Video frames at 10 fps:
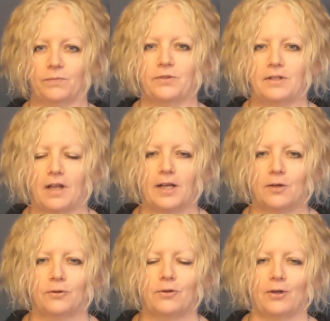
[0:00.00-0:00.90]
like
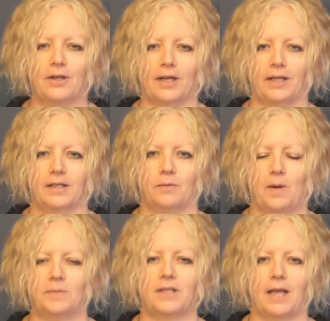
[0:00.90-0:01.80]
or not like what
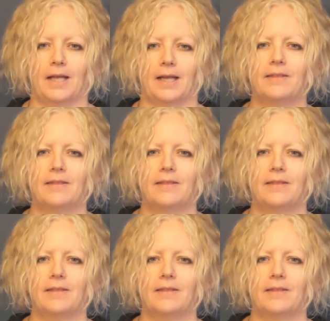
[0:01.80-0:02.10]
I'm saying,